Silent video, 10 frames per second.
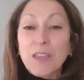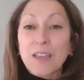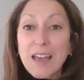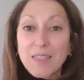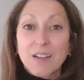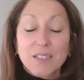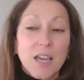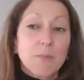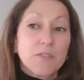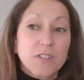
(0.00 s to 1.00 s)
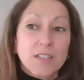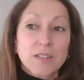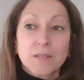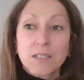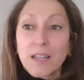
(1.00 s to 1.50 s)
get the type of
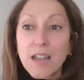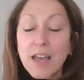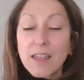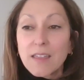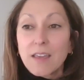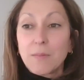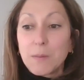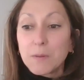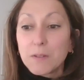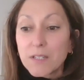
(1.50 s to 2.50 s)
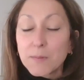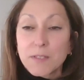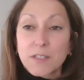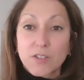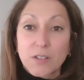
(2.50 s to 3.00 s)
consulting that I think people in this
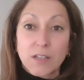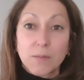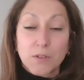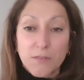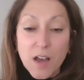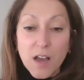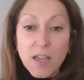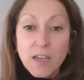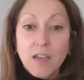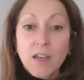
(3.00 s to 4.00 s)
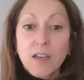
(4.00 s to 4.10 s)
position can provide.